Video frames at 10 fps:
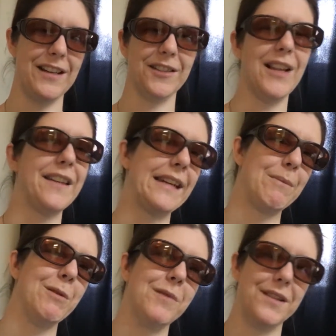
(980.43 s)
and so last
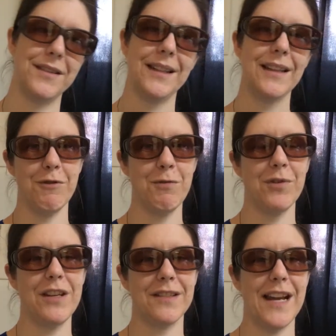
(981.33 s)
time it was
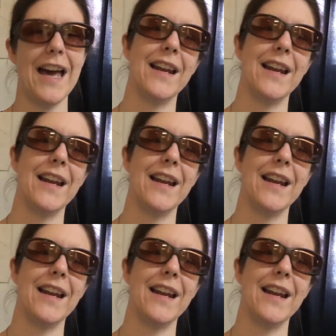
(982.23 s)
re-released I